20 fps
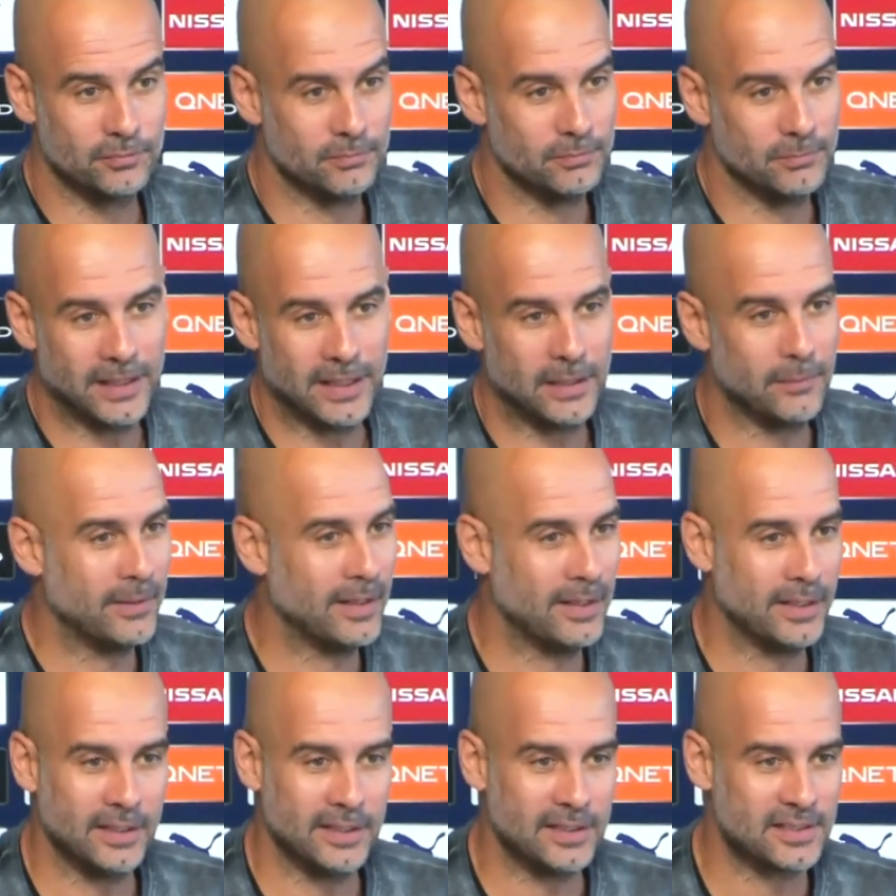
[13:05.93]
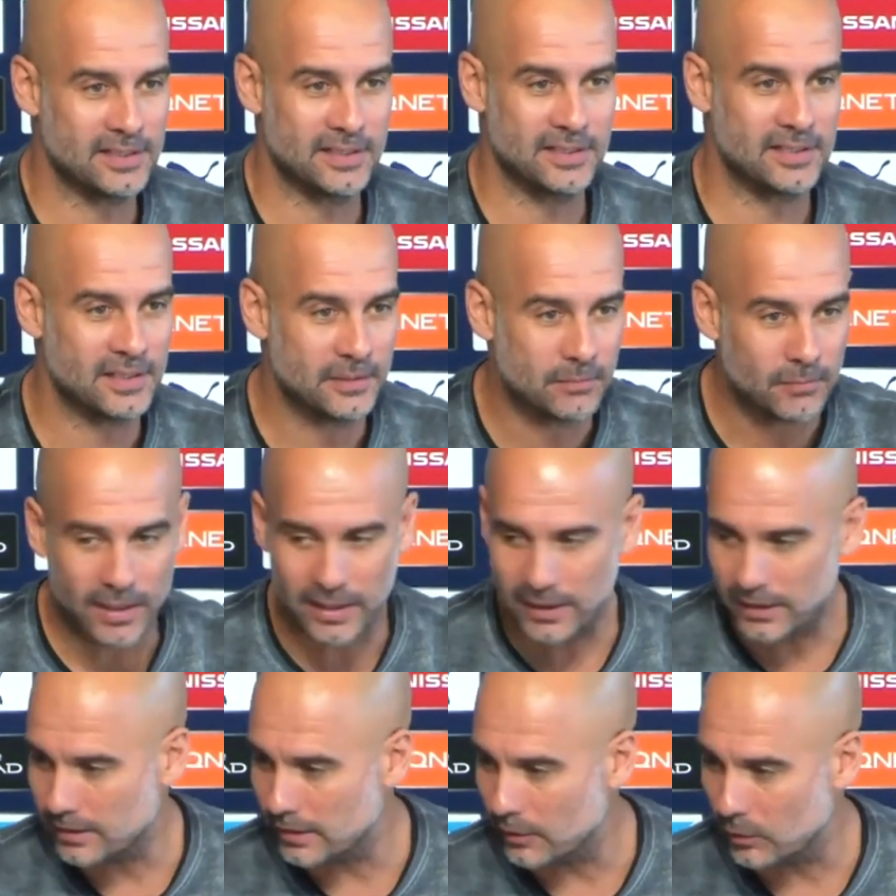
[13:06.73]
many, many years, the team
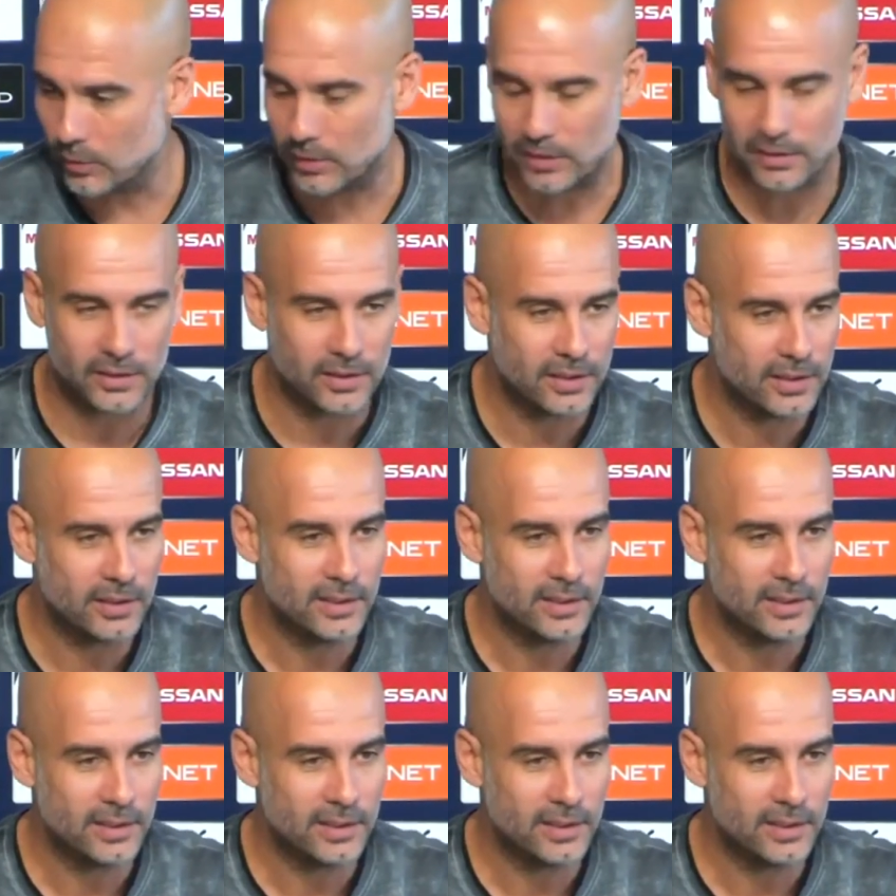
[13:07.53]
like they were